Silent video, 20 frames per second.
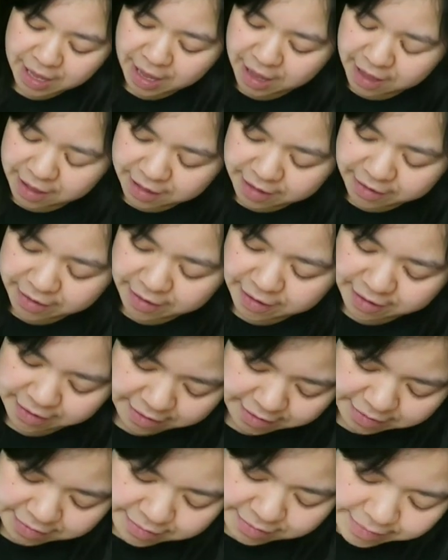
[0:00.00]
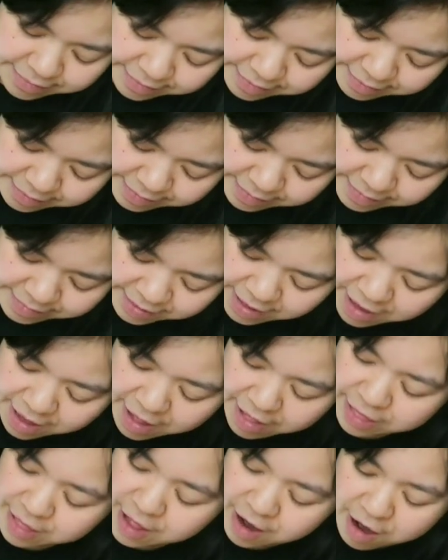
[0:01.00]
and
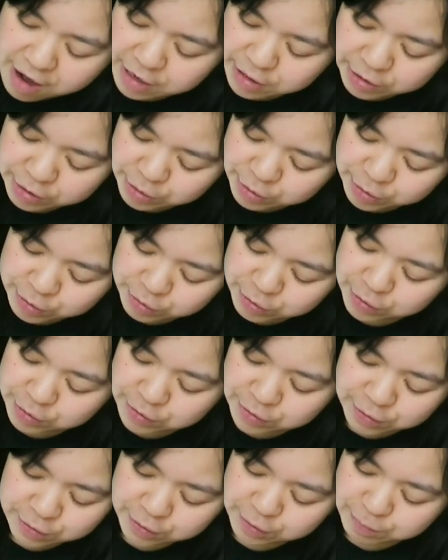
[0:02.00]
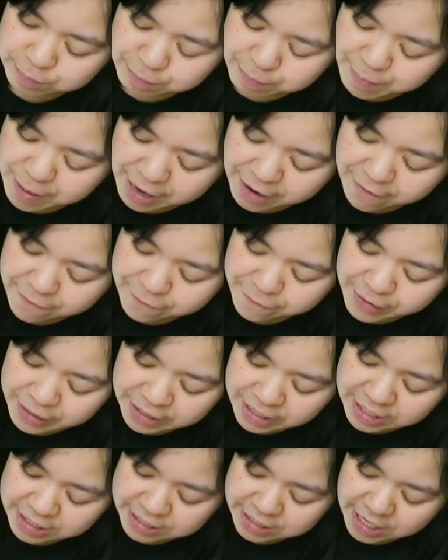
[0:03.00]
there's many
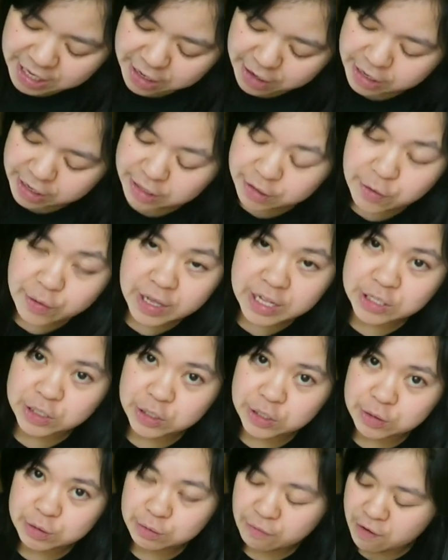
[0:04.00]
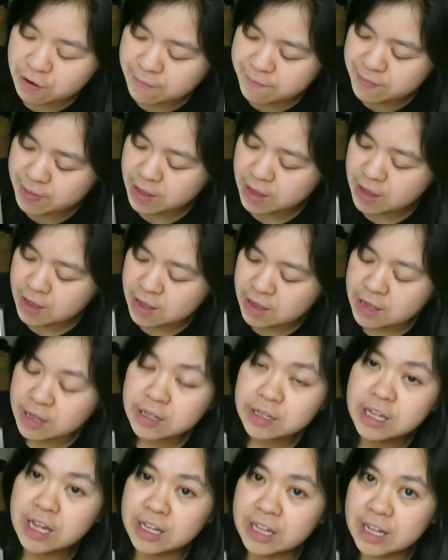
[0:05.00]
feelings here that you can choose from.
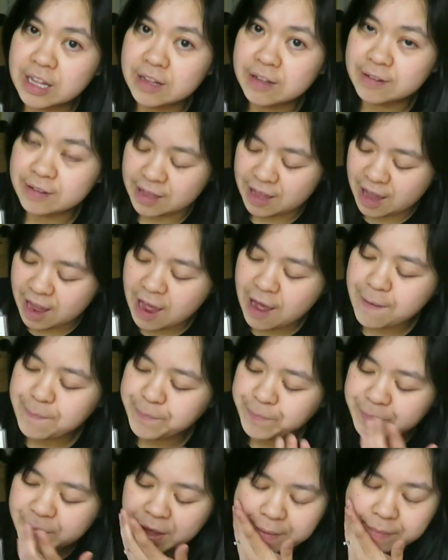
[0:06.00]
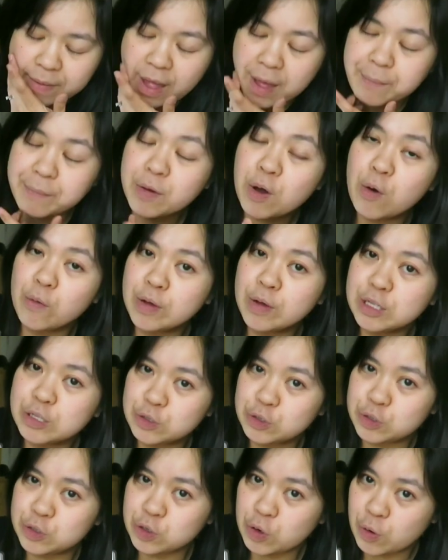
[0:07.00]
That yeah, I'm going
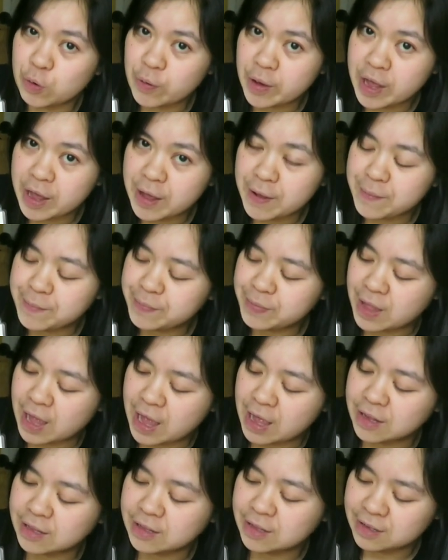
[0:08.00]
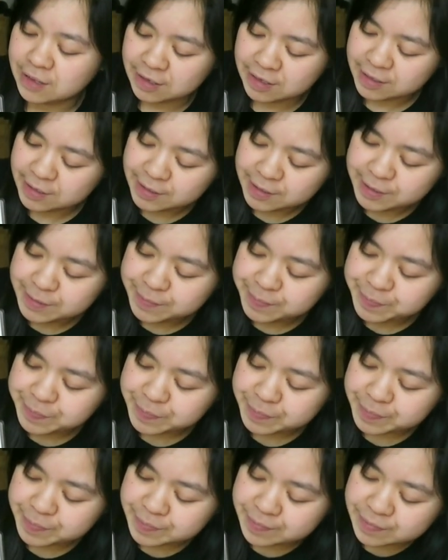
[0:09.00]
to show him that
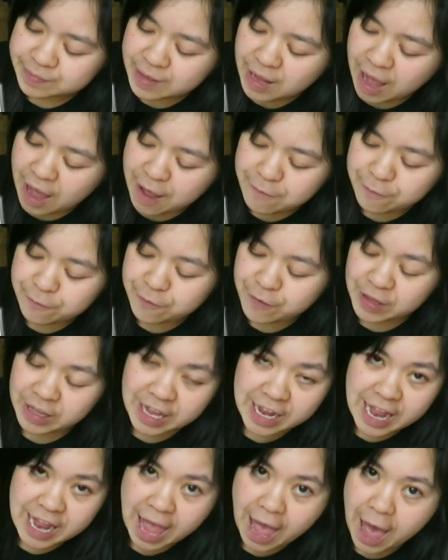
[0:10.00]
I am feeling